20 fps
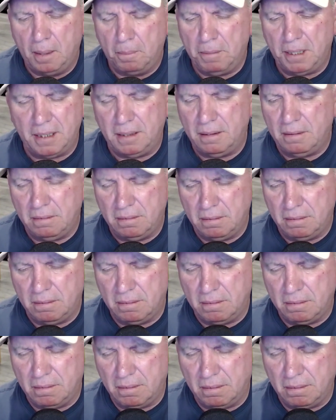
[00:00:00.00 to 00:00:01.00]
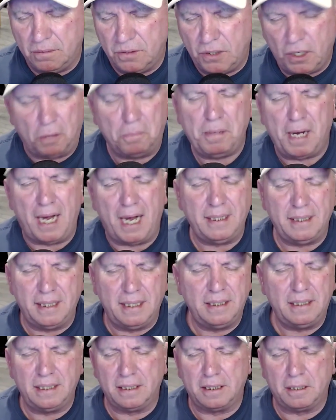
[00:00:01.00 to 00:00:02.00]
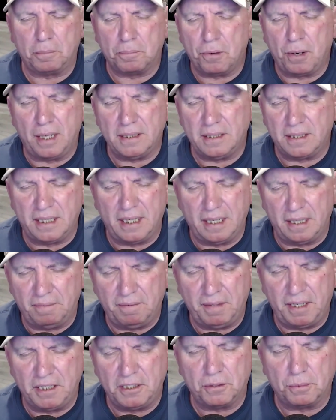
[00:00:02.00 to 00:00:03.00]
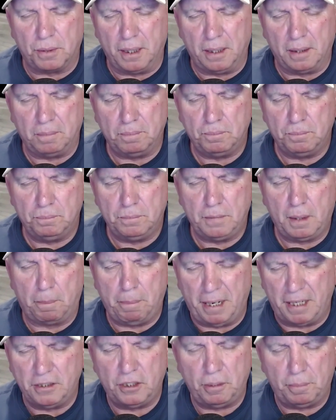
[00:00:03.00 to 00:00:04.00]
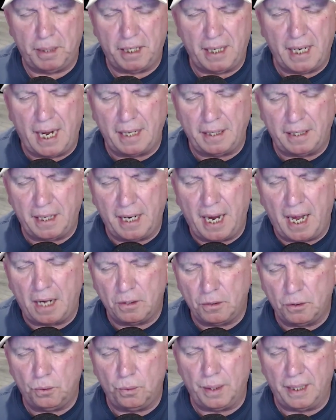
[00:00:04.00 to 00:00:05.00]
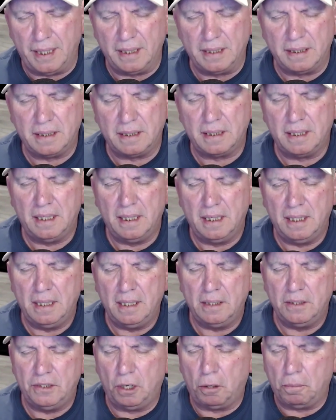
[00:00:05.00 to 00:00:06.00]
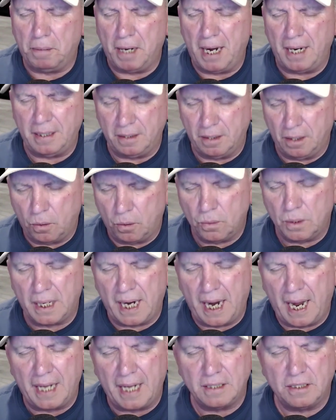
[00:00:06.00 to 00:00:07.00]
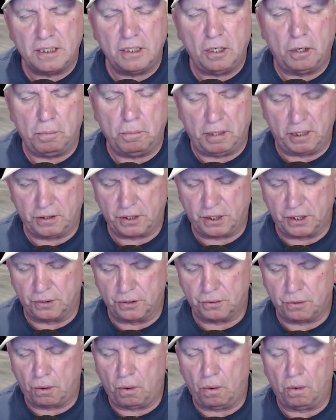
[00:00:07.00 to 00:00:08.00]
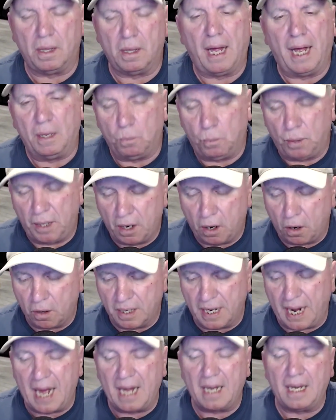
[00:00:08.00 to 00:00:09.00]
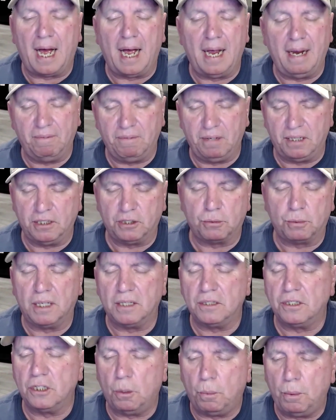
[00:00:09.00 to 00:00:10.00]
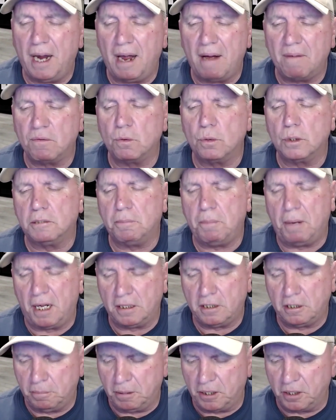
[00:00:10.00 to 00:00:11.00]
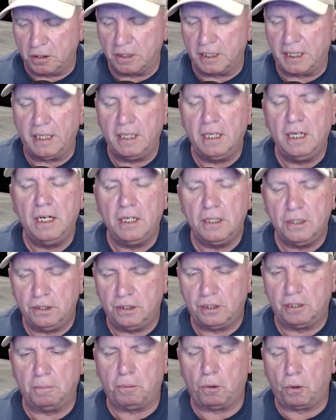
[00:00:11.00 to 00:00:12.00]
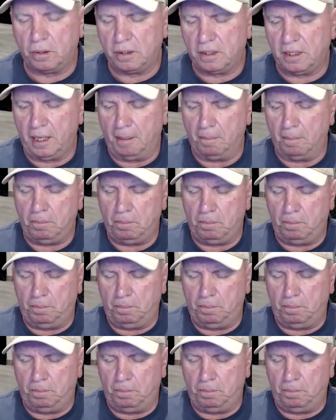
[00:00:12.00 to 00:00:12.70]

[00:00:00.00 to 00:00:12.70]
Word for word: But Joe Biden isn't the president of Israel. Benjamin Netanyahu is. Joe Biden only has so much control, and we are an ally of Israel, so we have a responsibility to support them.